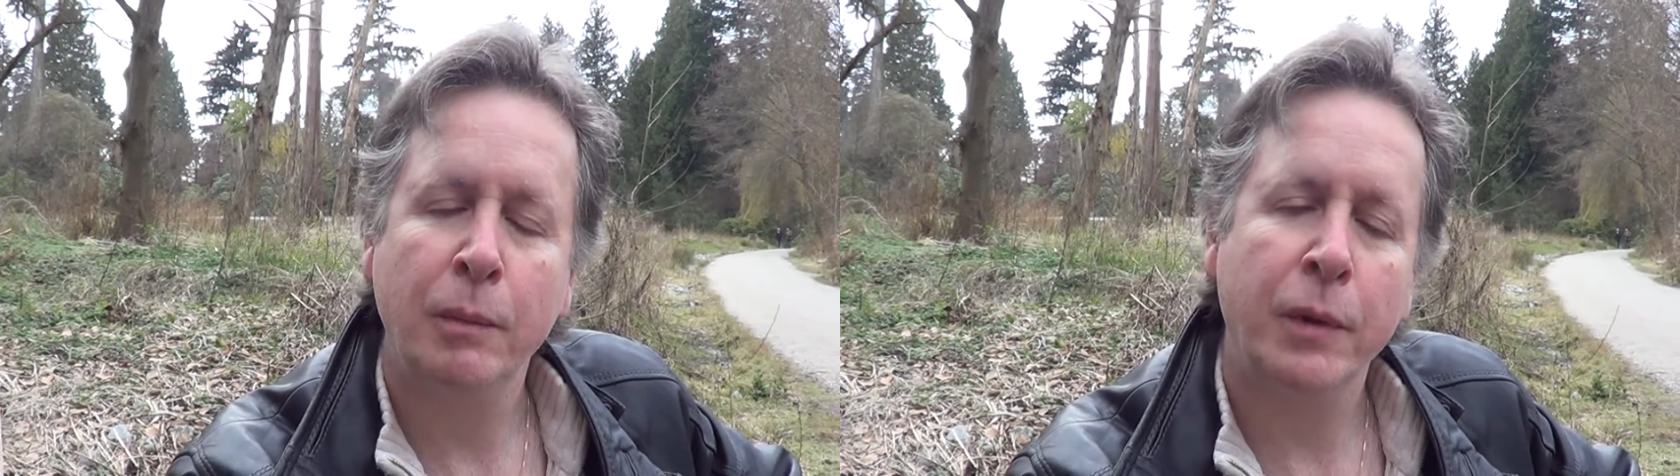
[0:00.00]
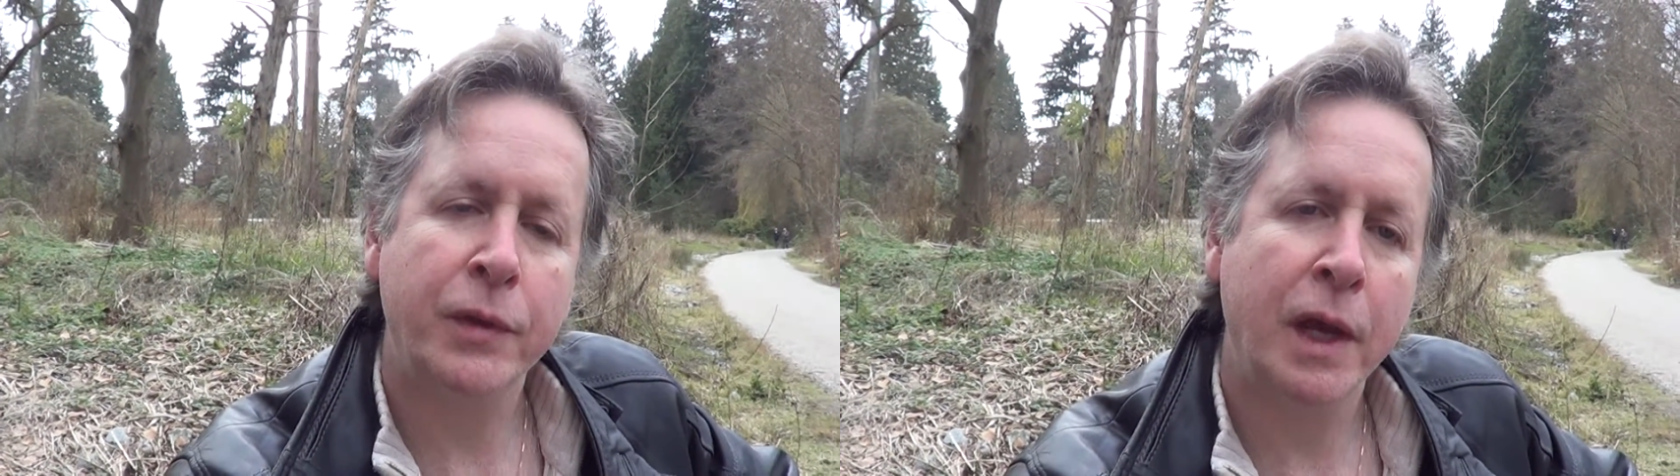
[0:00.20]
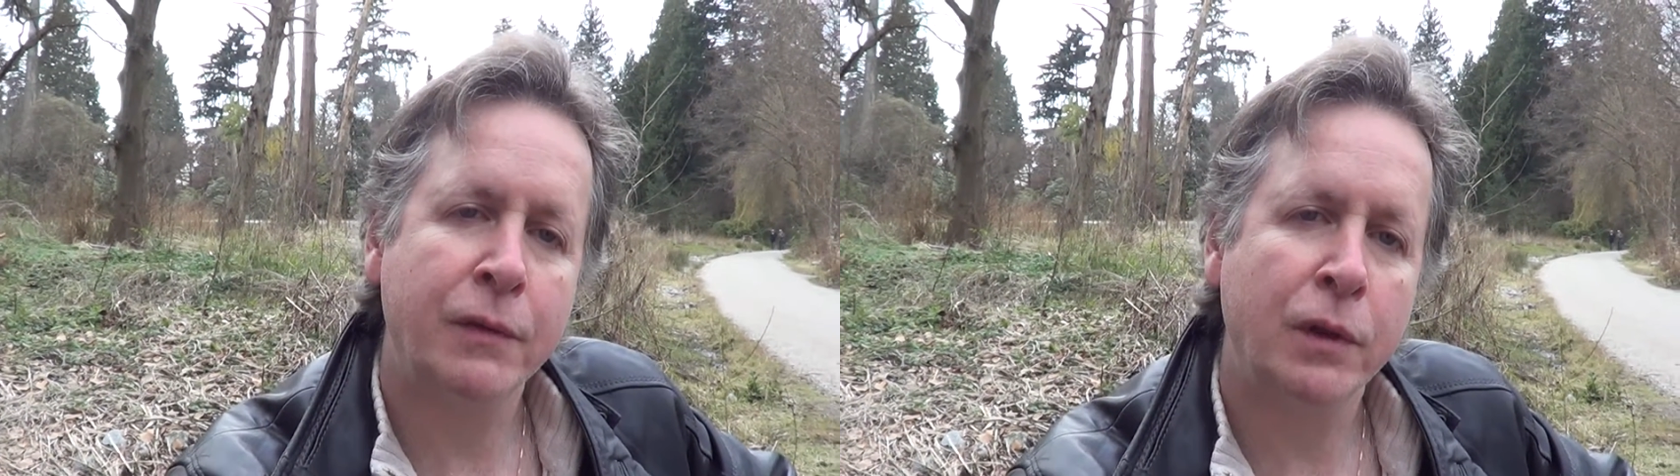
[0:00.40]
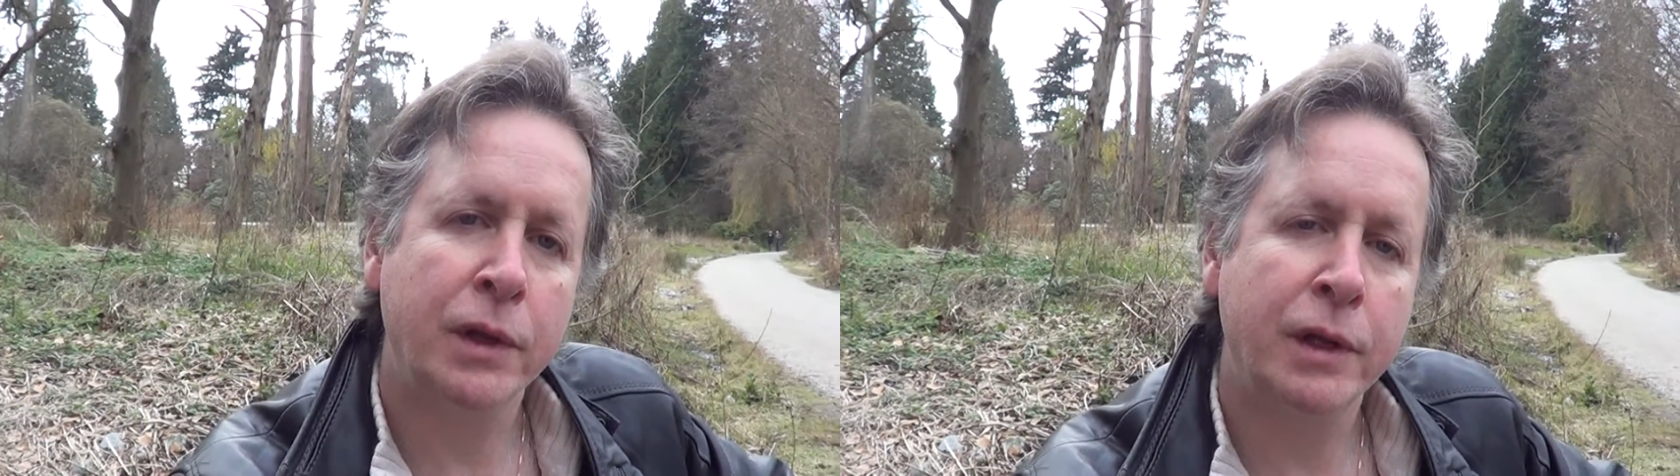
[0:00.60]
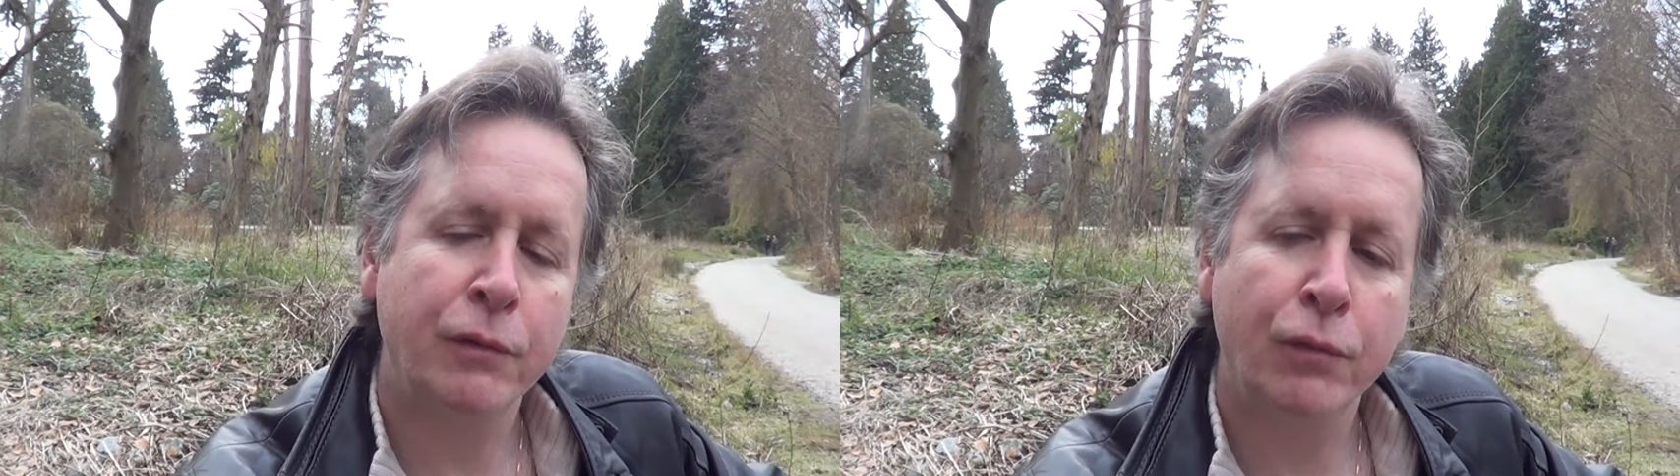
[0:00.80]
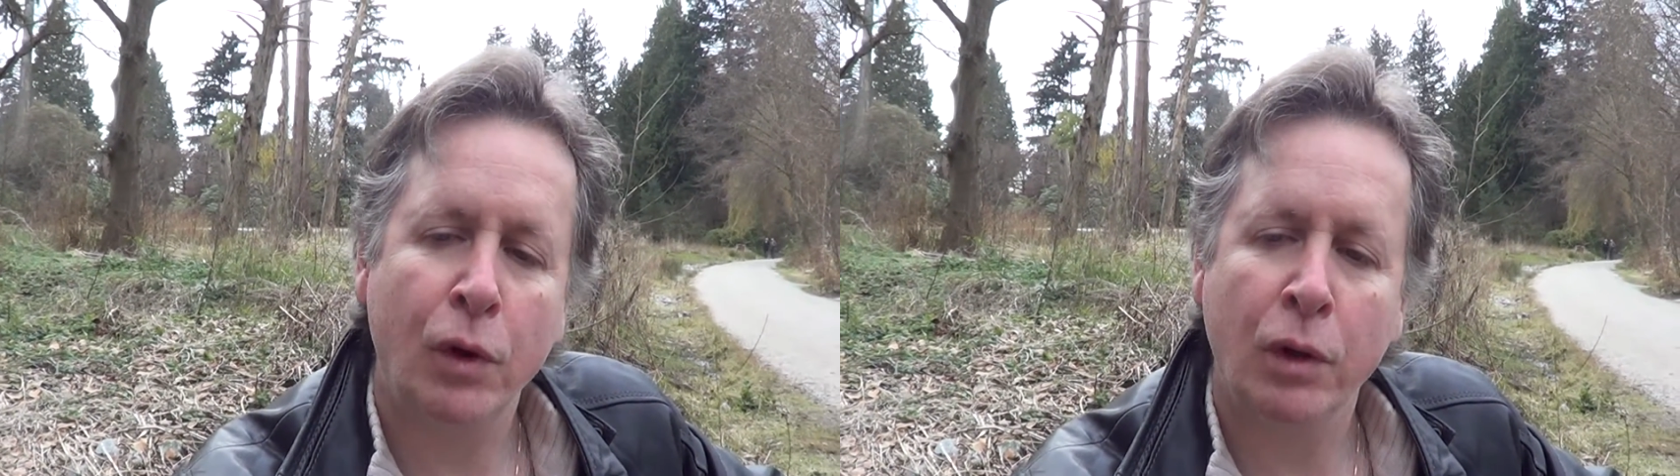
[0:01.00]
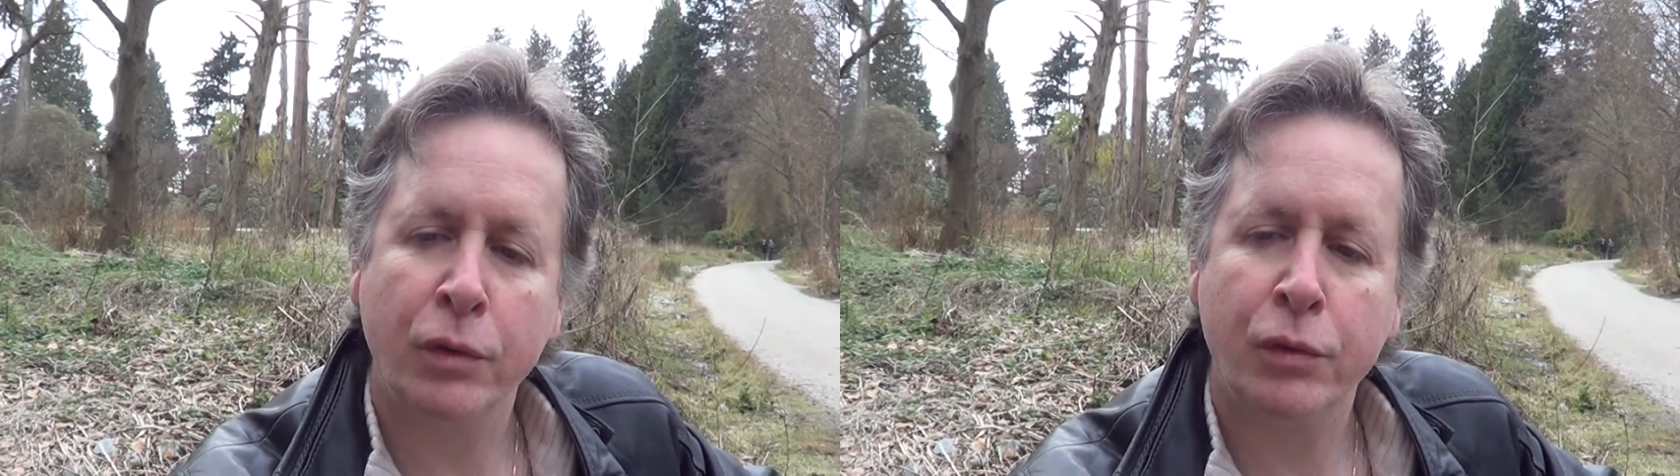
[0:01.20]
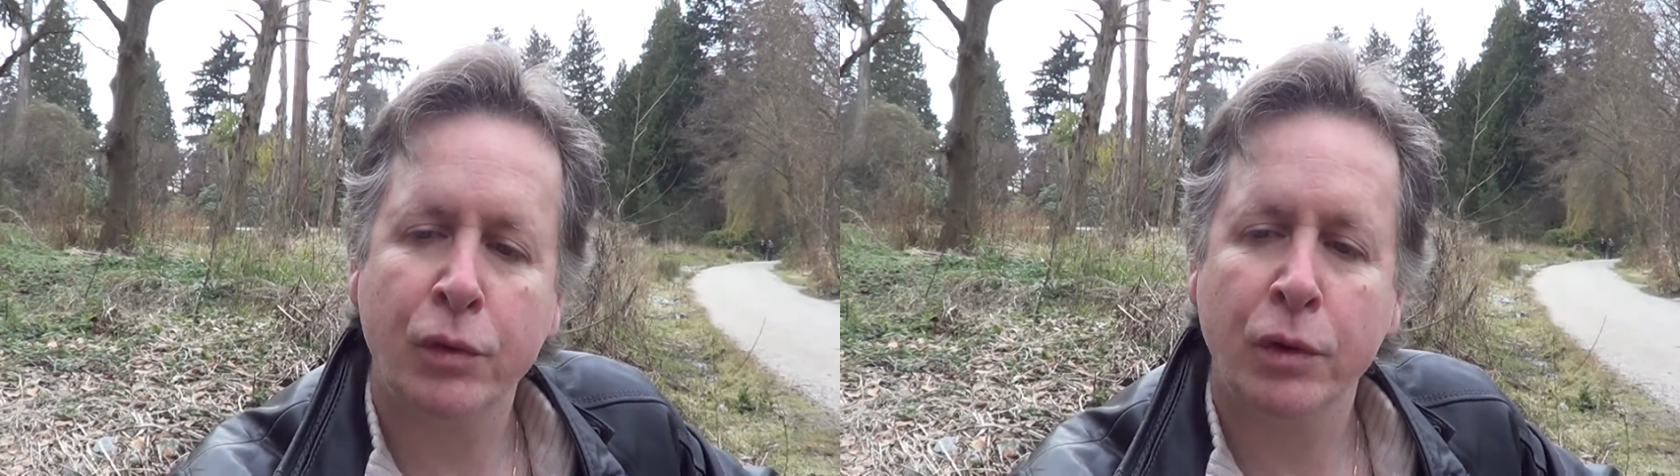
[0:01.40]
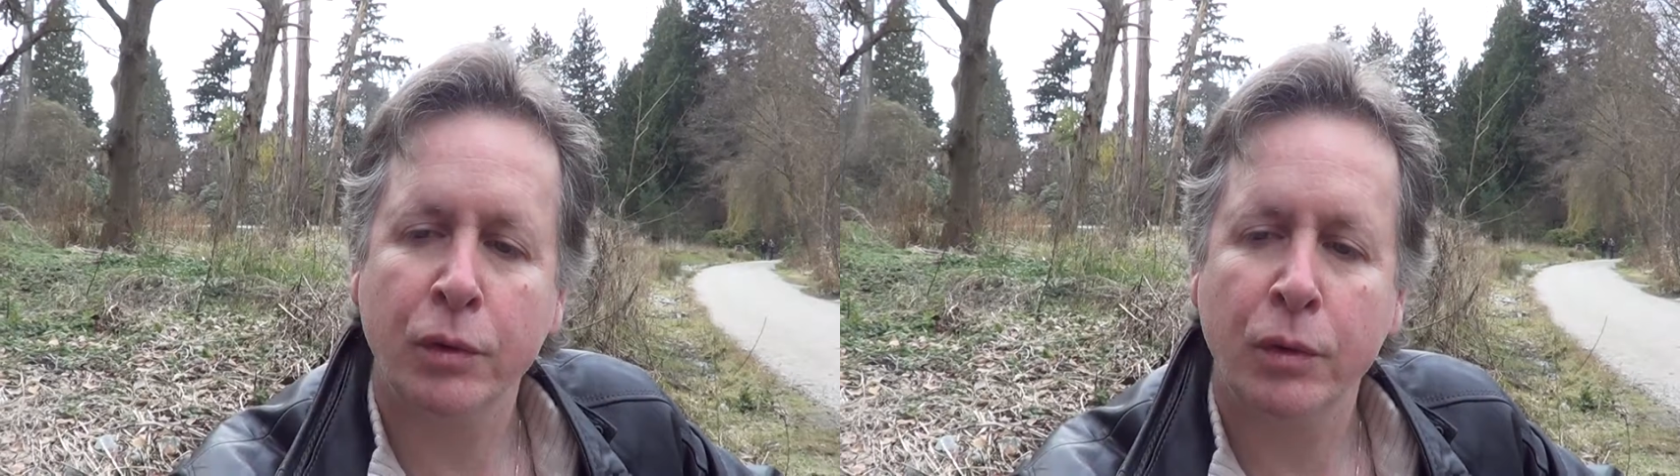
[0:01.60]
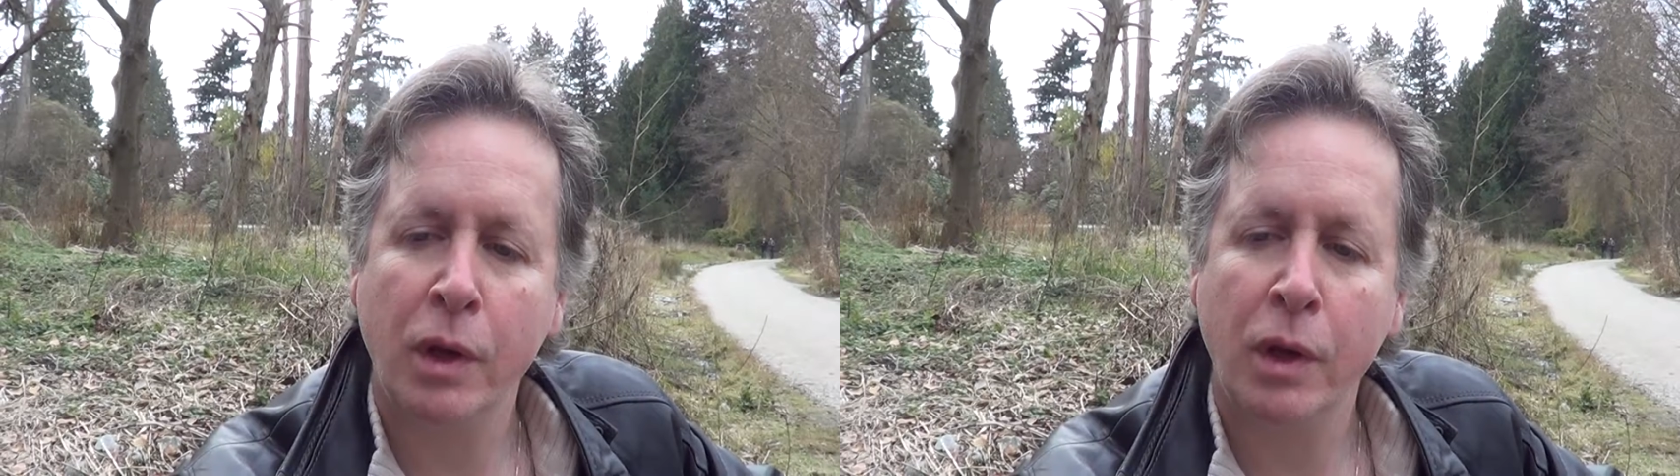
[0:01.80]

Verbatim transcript: but thankfully didn't follow through.